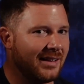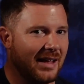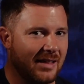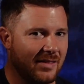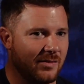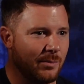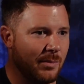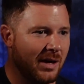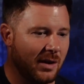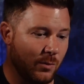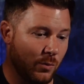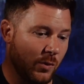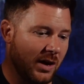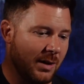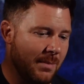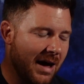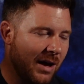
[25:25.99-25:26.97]

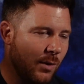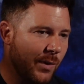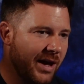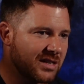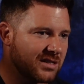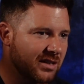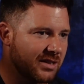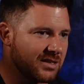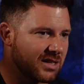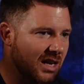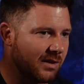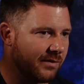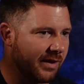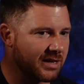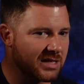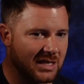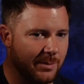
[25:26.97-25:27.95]
one of my ways to
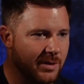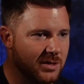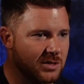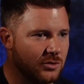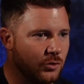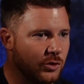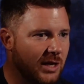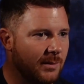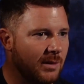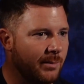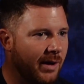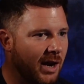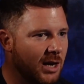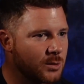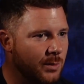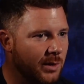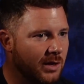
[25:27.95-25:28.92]
incentivise them is you keep the
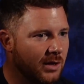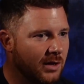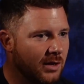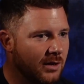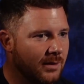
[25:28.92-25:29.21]
management.